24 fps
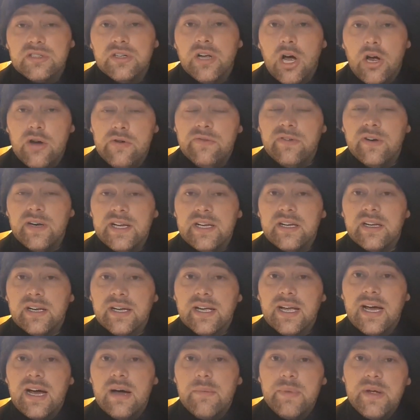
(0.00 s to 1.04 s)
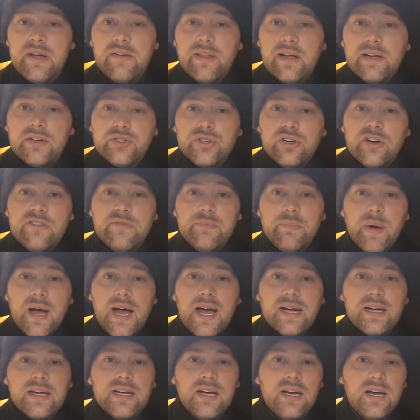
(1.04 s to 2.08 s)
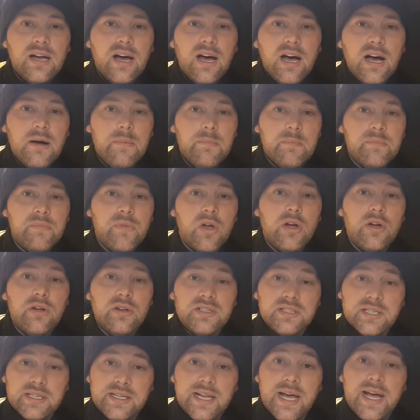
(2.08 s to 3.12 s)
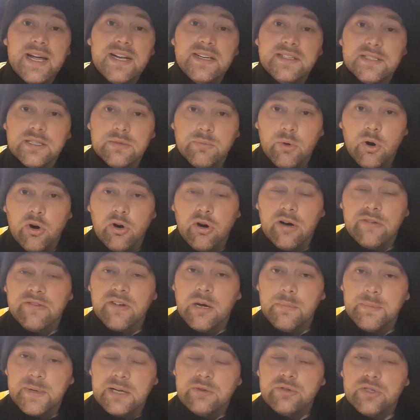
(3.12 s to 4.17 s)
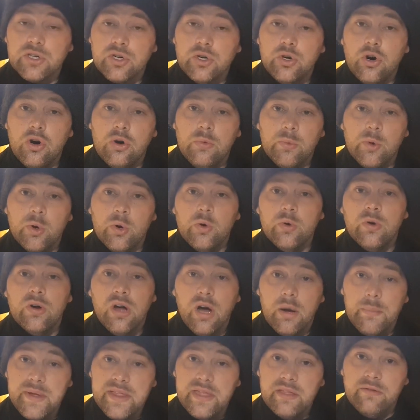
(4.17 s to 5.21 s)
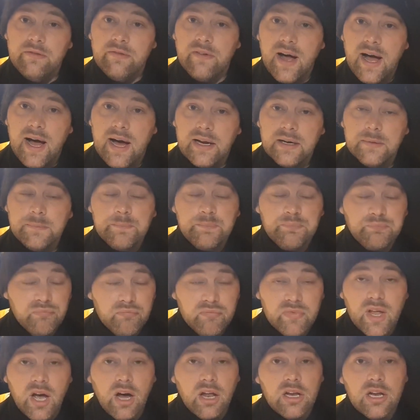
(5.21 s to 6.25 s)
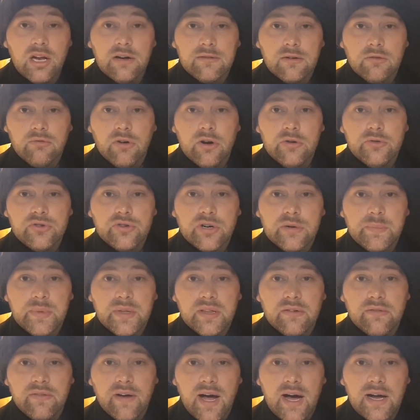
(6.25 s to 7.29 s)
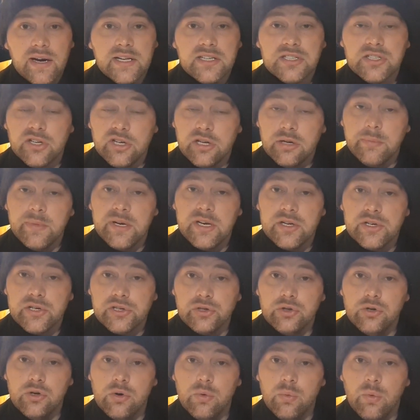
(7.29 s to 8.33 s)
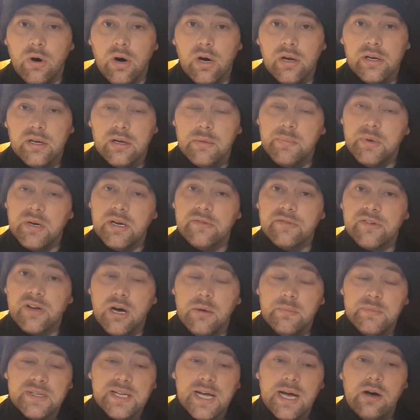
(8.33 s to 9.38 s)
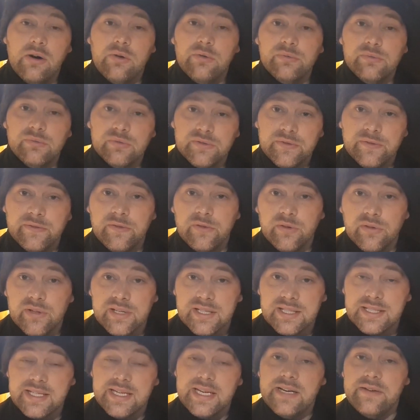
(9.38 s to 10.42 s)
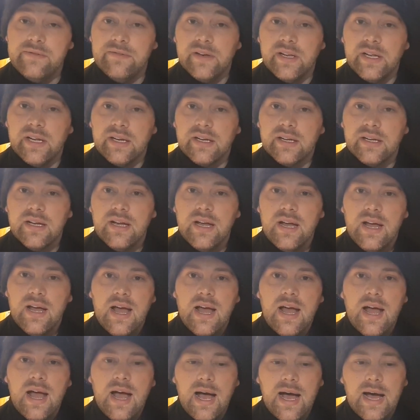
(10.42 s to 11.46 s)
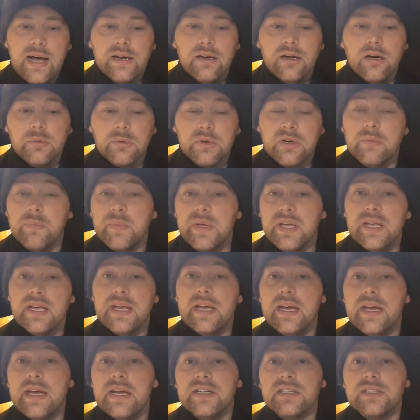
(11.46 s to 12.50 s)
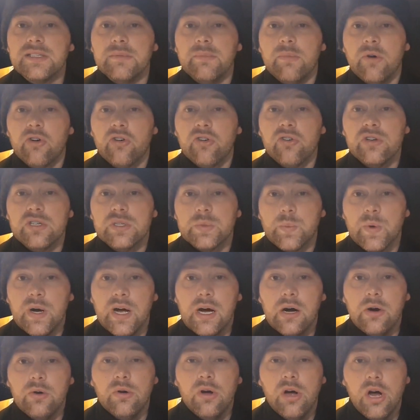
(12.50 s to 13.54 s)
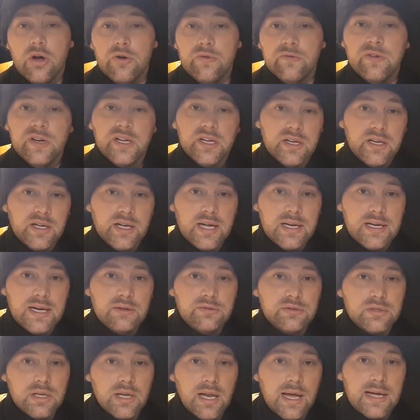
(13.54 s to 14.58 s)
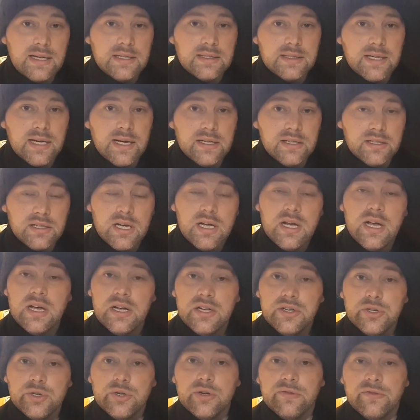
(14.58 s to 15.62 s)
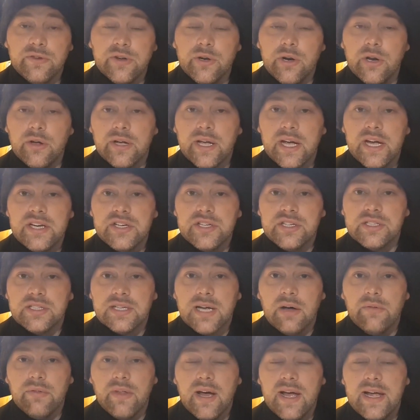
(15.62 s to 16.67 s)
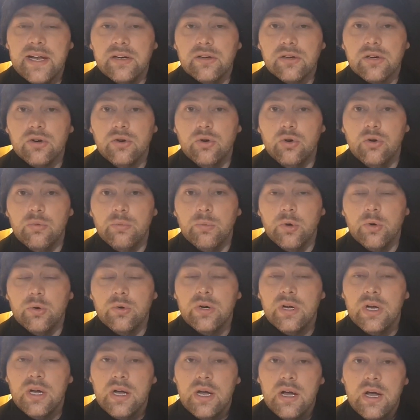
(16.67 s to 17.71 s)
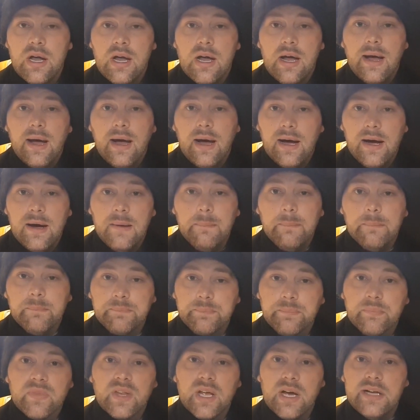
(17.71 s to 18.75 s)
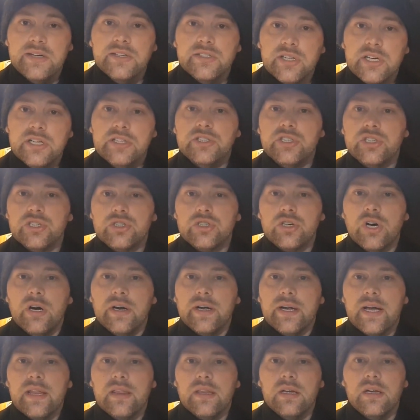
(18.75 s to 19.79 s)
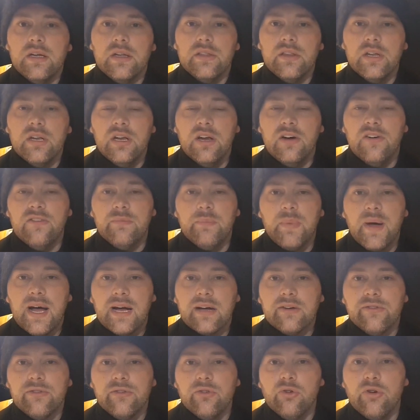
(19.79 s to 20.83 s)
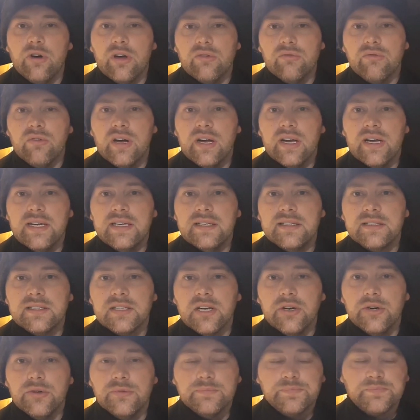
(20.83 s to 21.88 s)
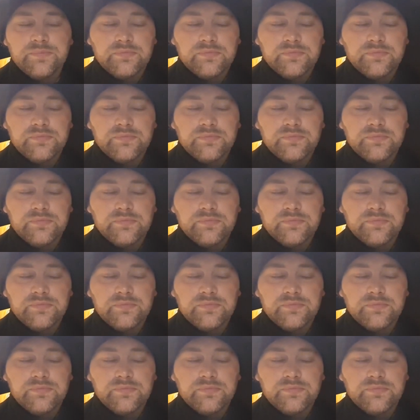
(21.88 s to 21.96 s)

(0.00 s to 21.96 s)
hopefully gonna get a bit of that drive back today and tomorrow. I've come down to Cornwall, I'm in the van. I love a road trip in the van. It's only been a short one, but I've come down for this evening and I'm going to be here tomorrow as well. Hopefully going to get down to Land's End, do a few locations down that end of Cornwall, and just try and get the love back for it really. So